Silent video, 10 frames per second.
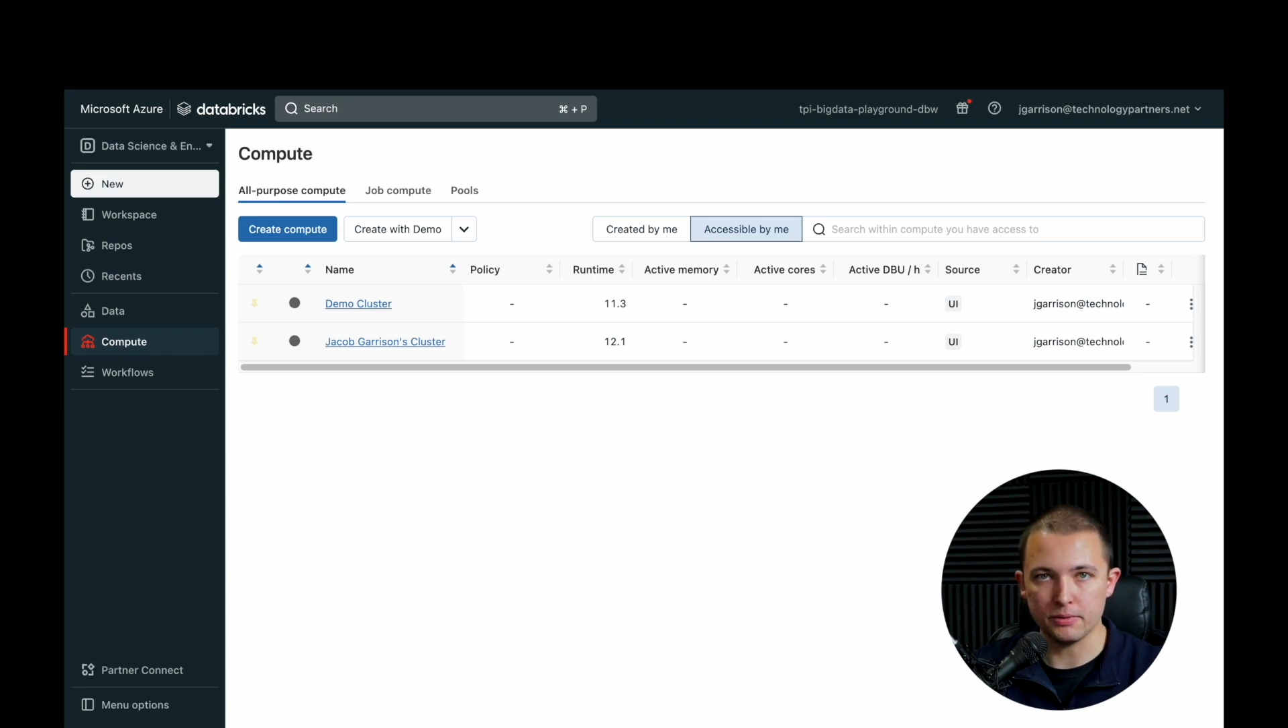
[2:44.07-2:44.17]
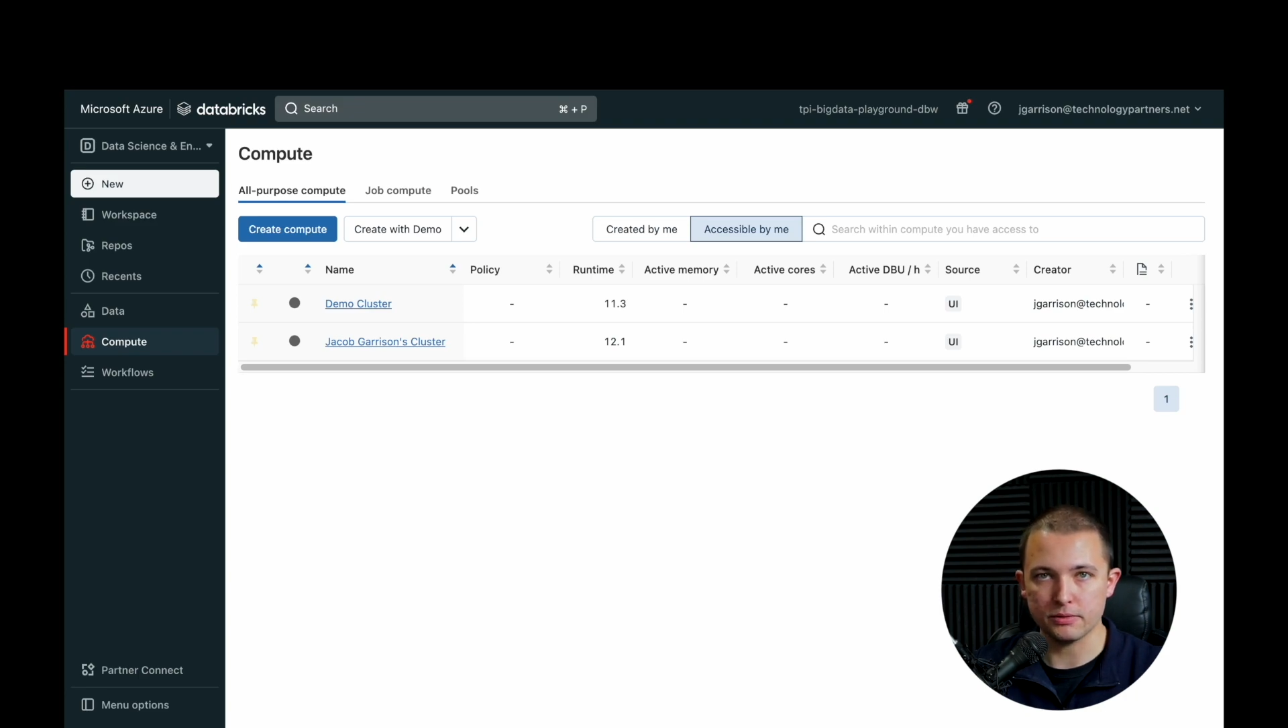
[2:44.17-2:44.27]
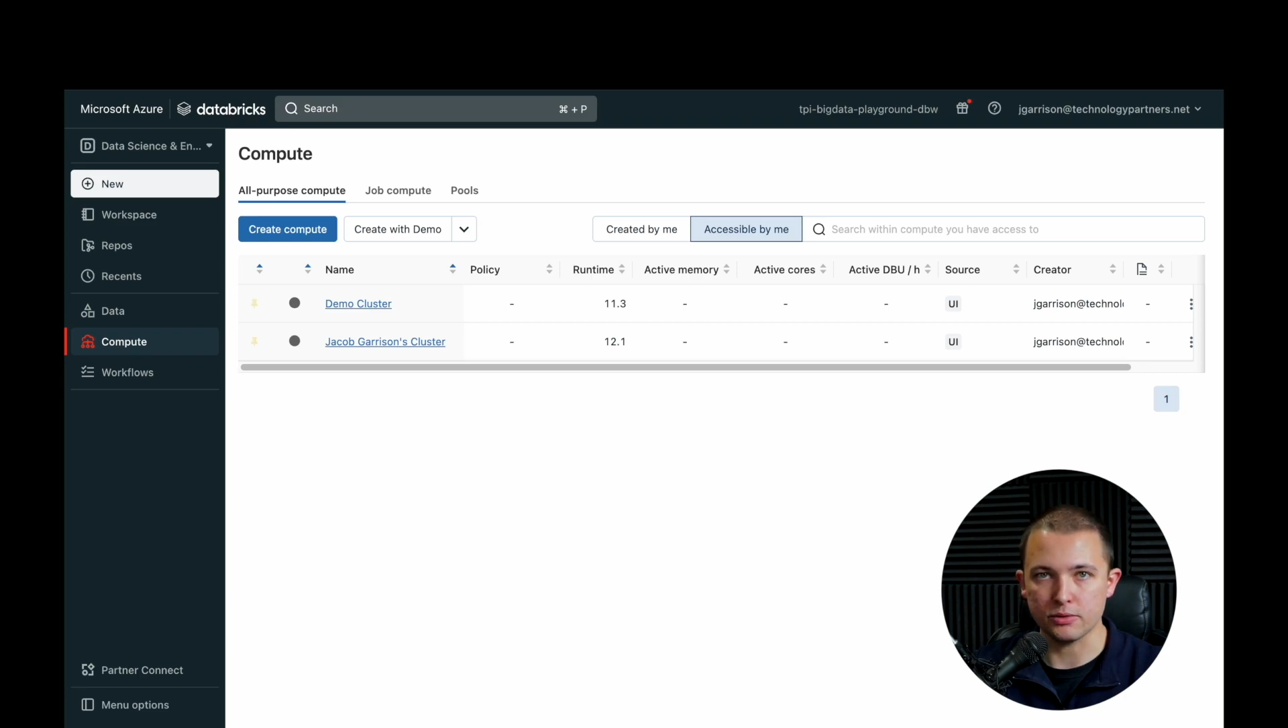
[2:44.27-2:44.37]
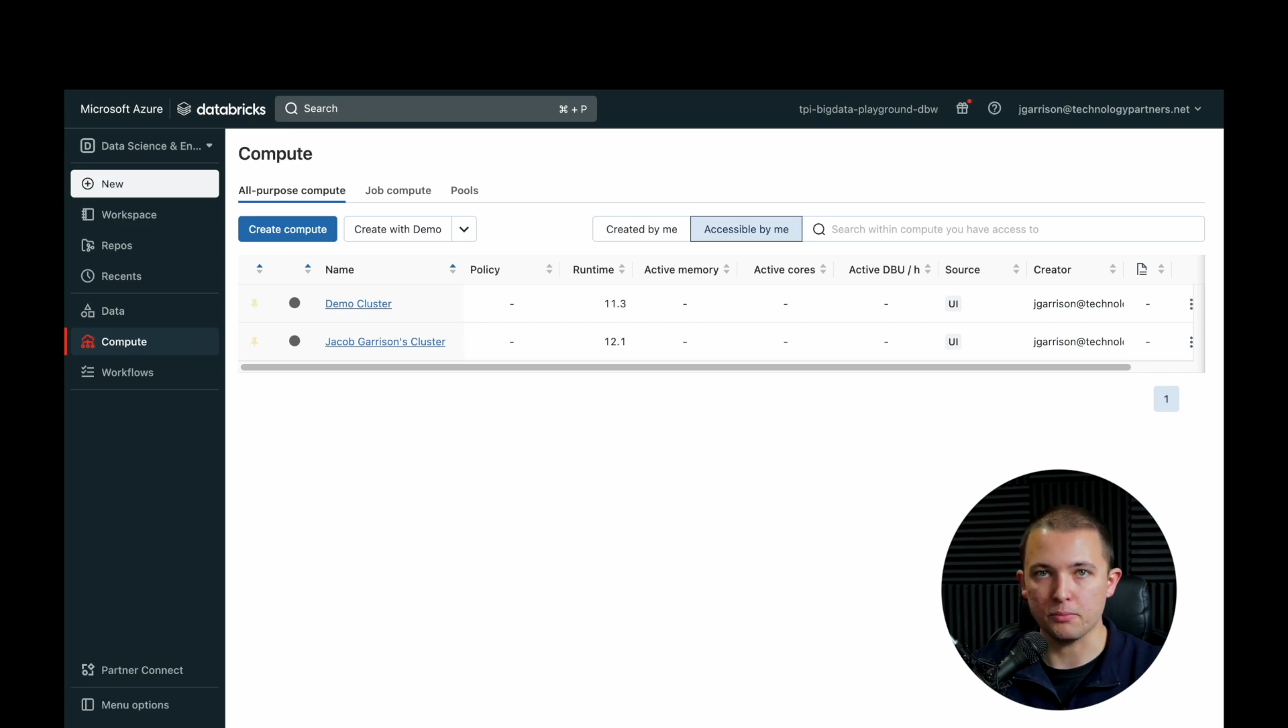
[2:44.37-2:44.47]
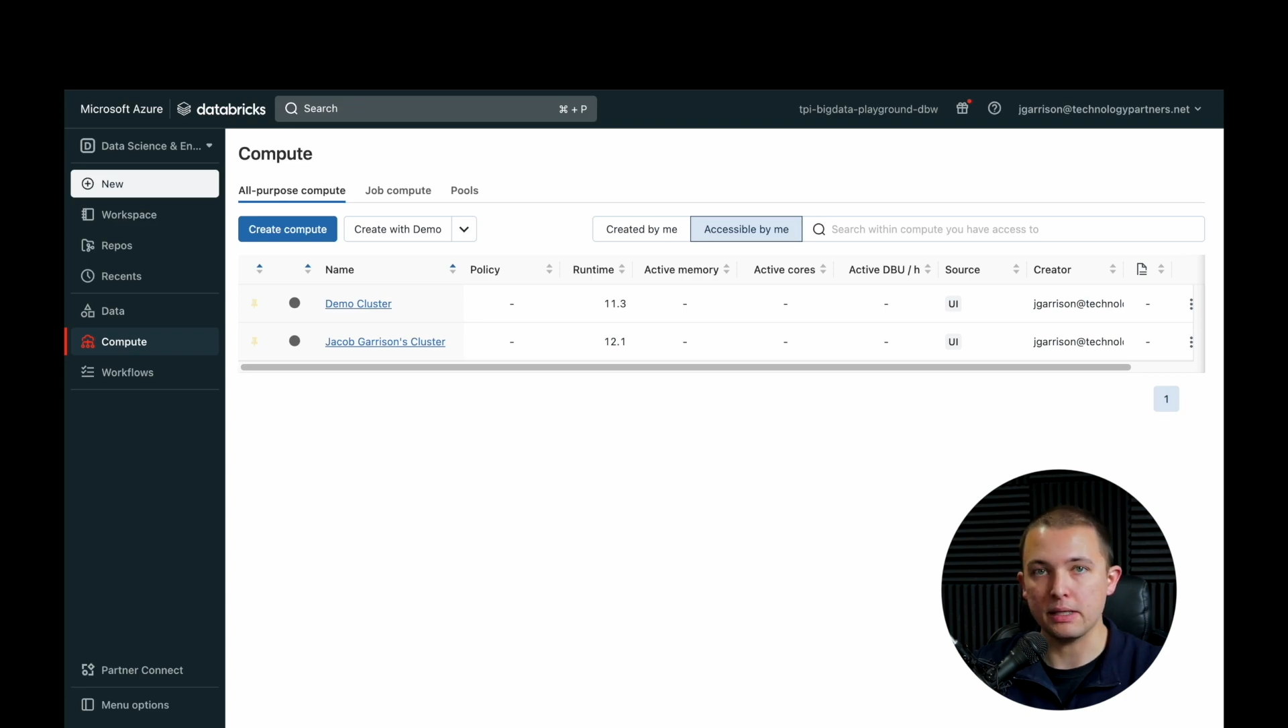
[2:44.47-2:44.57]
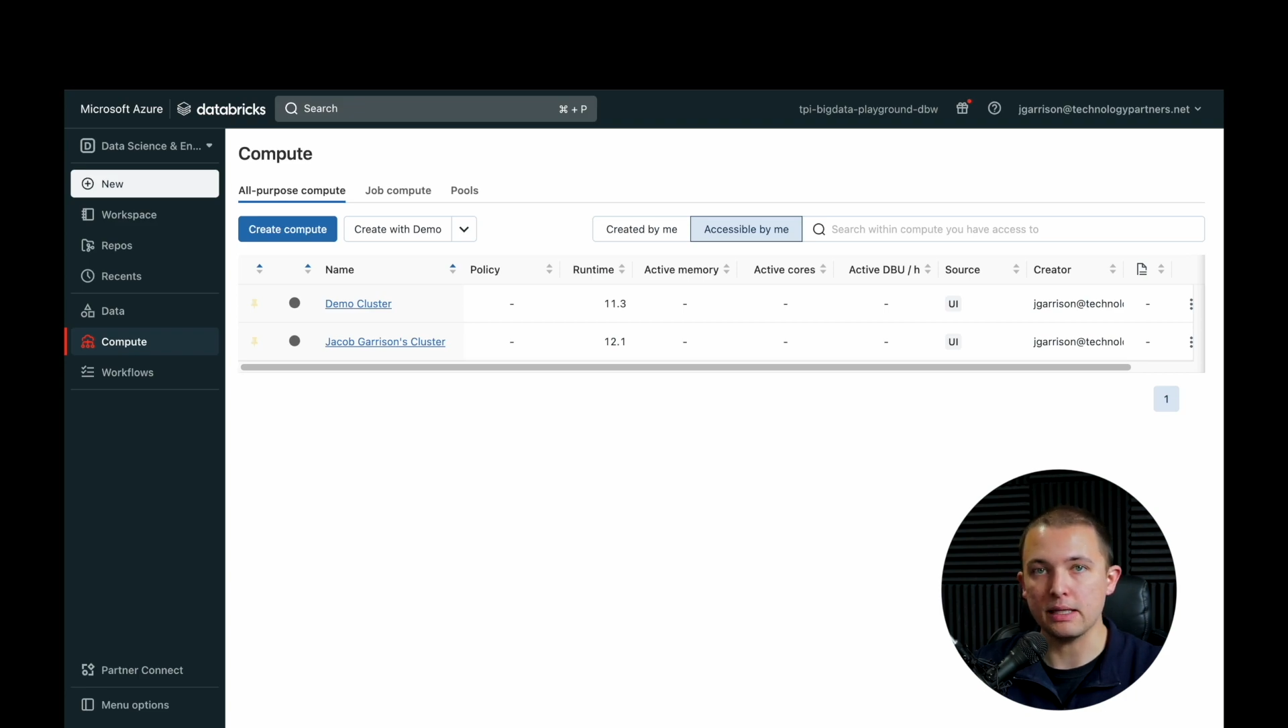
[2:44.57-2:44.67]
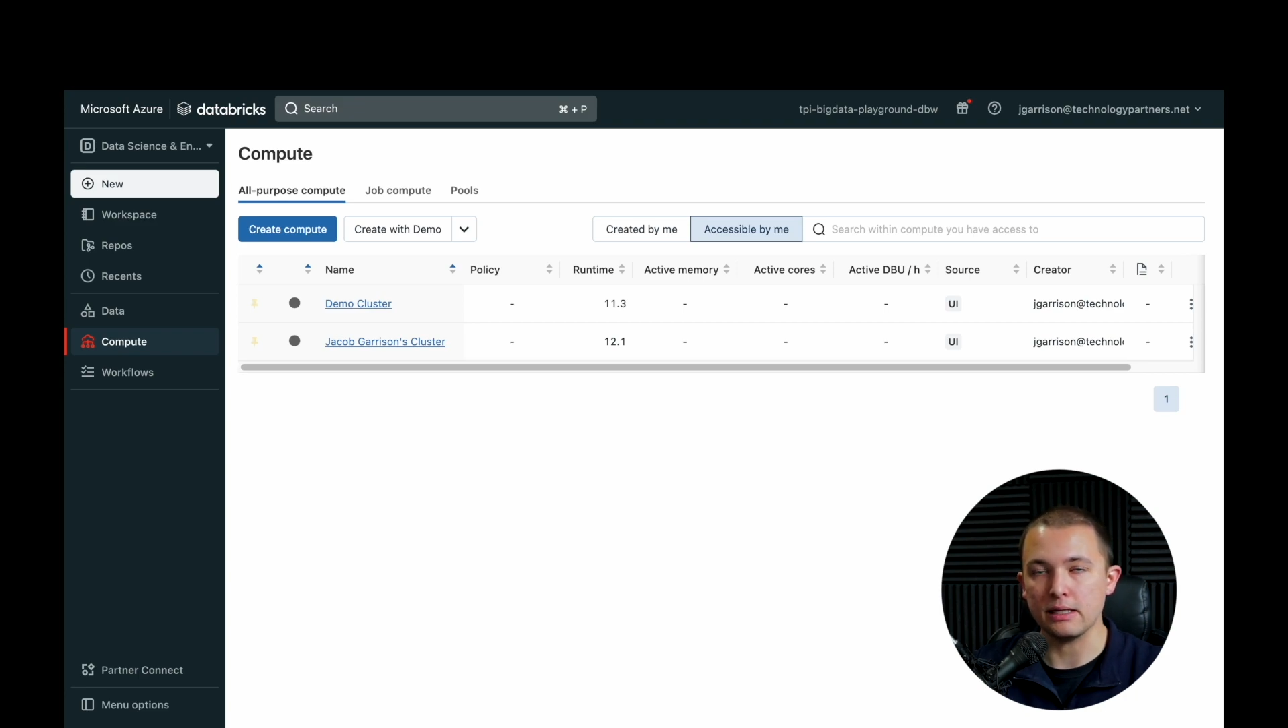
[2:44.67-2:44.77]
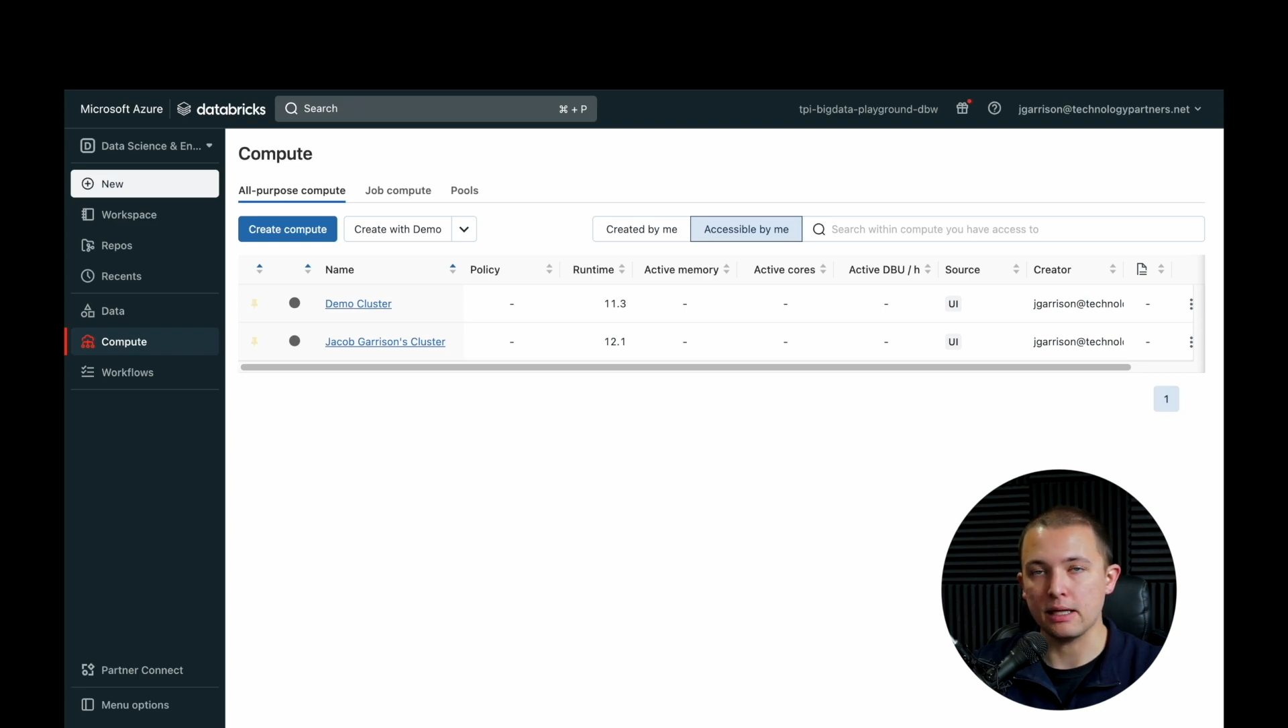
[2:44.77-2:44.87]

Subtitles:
so me and